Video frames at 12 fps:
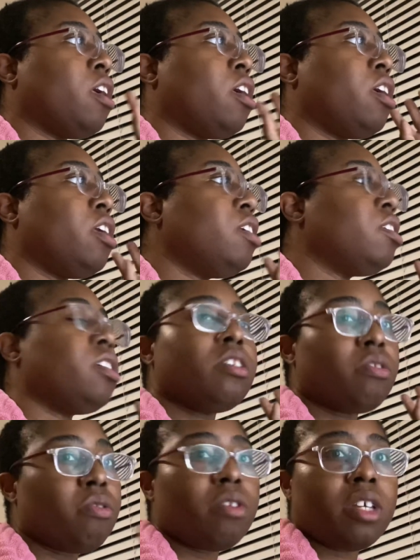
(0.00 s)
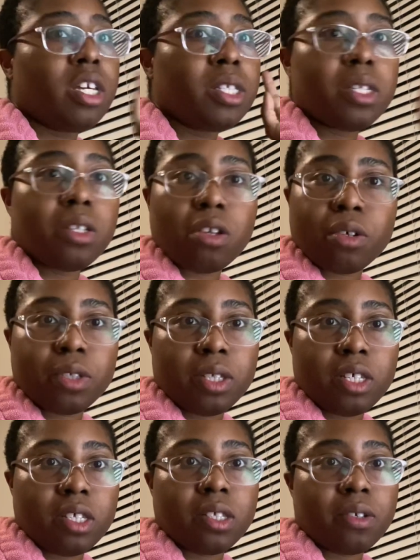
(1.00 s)
He's a
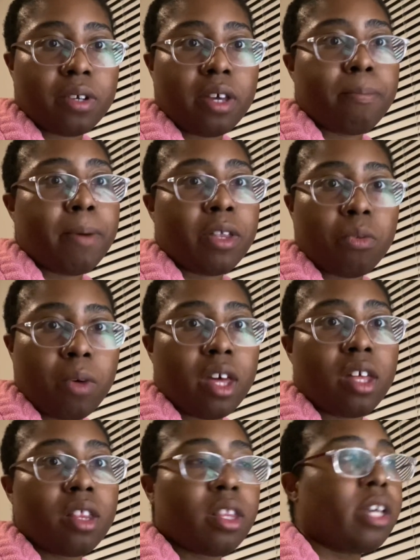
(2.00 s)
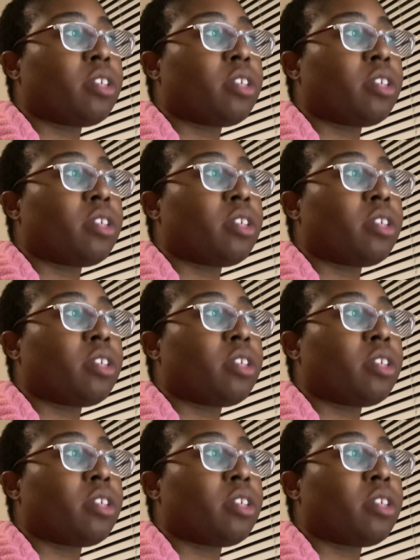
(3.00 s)
narcissist, okay, by the way. Like,